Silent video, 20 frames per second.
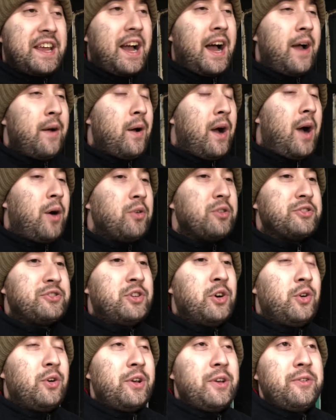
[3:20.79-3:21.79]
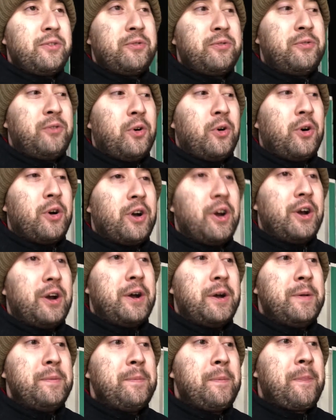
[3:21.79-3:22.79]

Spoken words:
I was going for,